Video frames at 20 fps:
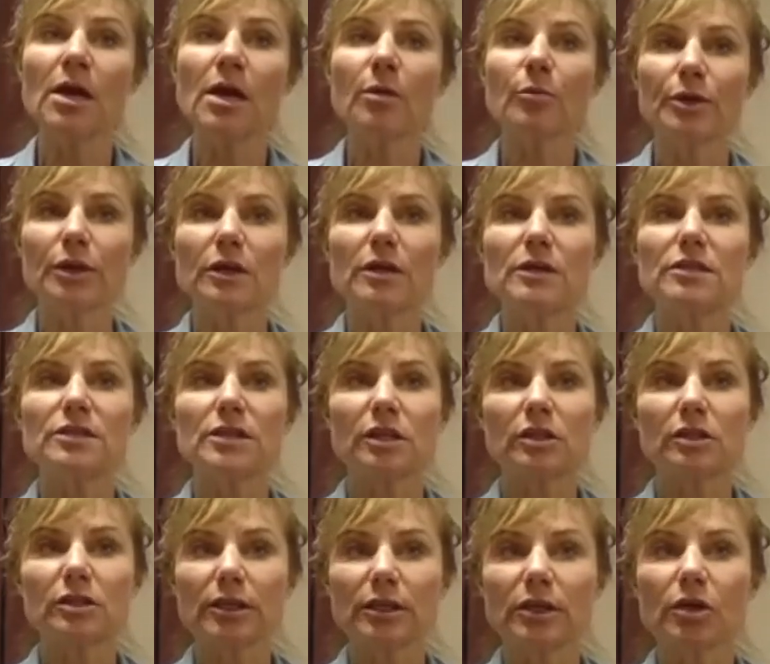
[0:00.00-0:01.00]
Because a
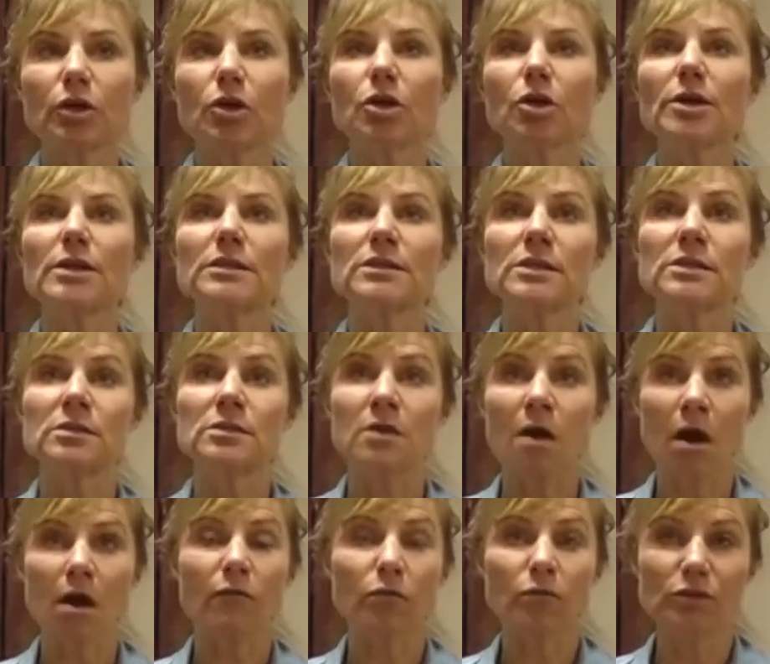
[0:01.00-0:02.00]
clicker is a
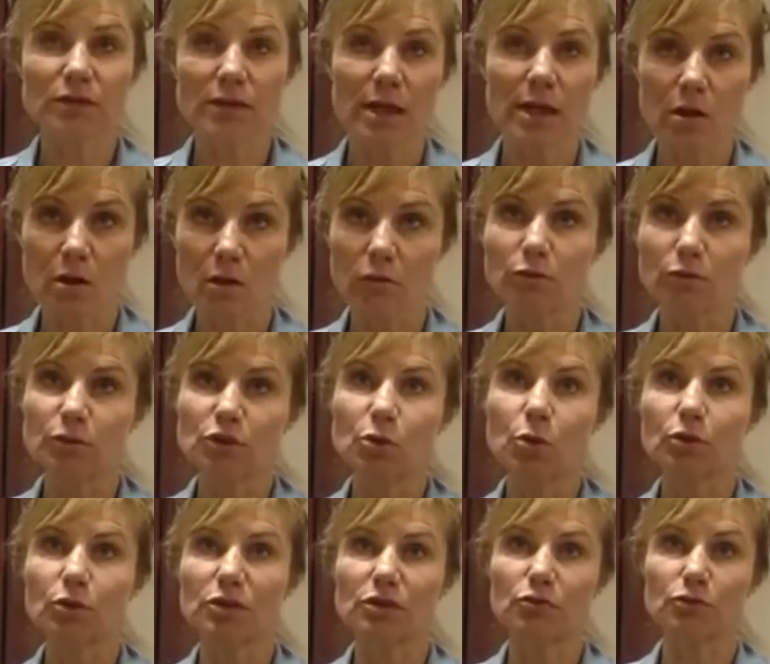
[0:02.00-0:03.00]
novel sound, which
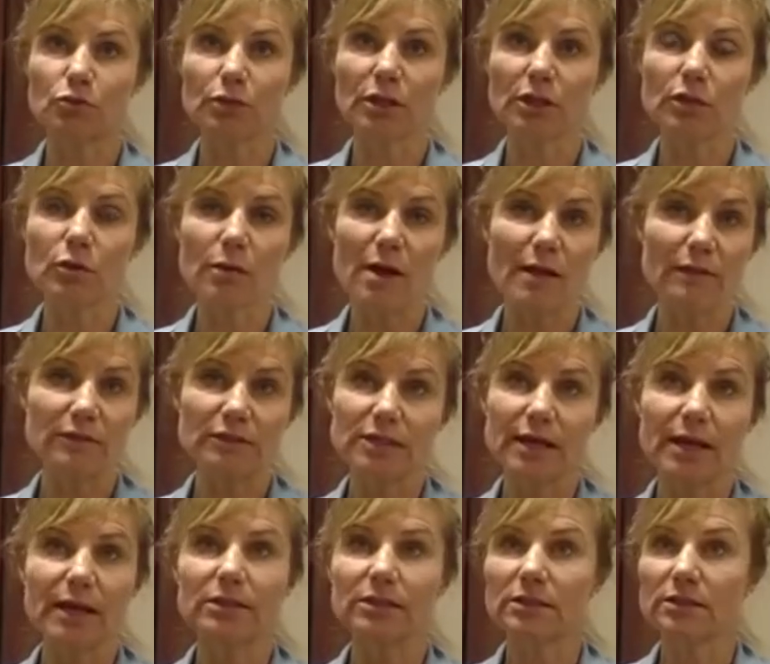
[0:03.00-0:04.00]
horses really
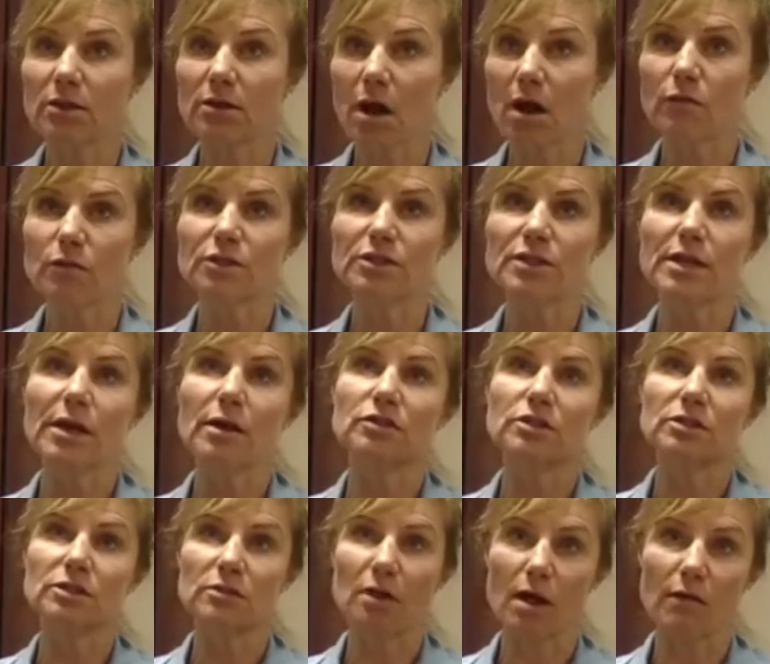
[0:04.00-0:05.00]
gravitate to novel sounds
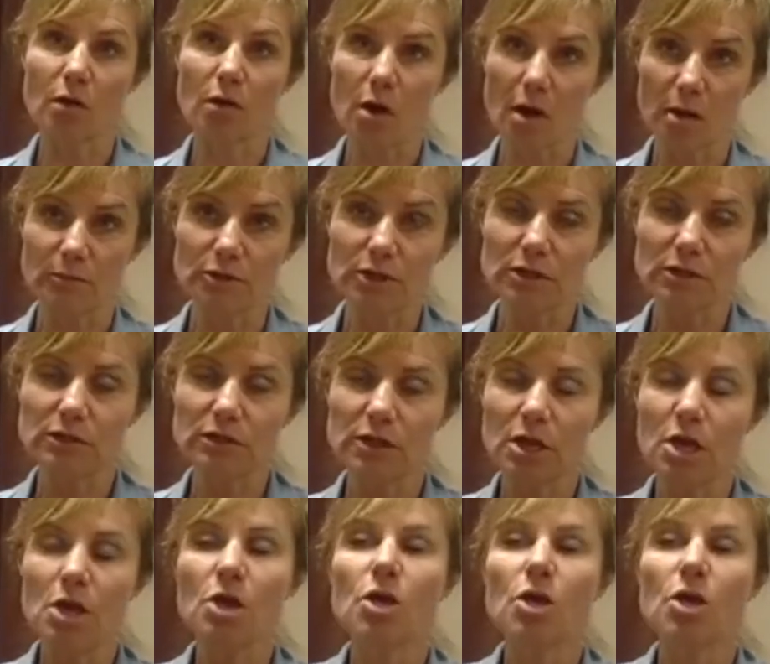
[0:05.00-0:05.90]
and novel objects.